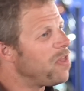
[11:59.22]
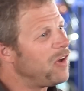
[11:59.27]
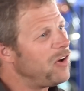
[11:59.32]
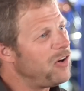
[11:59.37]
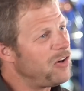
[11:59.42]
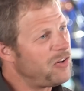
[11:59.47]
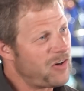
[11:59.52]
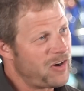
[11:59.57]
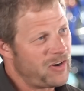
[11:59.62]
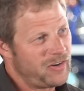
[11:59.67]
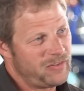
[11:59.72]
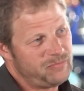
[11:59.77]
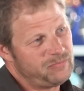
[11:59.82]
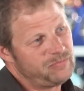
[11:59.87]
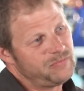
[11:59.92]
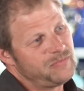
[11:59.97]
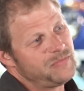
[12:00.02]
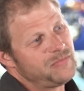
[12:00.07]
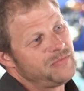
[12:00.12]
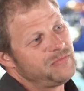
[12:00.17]
All right,
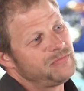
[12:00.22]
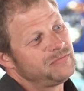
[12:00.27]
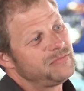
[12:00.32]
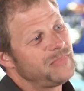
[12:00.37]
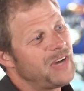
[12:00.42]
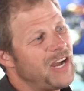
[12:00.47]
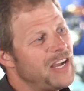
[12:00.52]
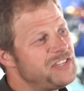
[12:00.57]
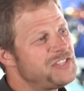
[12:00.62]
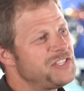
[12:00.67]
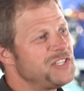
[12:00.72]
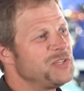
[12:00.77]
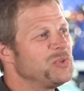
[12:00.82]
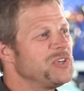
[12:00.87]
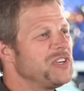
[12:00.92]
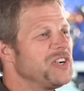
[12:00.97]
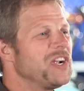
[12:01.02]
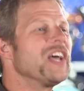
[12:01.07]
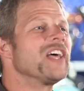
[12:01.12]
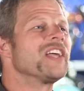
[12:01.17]
I see
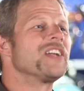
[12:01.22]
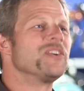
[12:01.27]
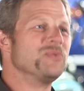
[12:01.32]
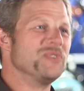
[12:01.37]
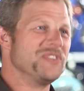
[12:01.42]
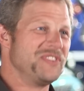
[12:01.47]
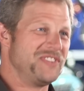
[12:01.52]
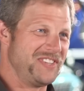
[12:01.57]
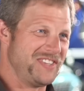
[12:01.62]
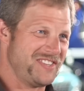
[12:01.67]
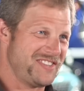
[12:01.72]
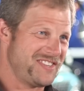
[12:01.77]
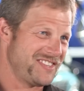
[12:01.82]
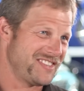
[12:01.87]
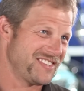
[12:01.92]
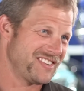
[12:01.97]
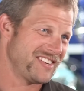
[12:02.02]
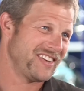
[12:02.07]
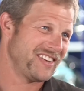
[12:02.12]
where you're headed with this,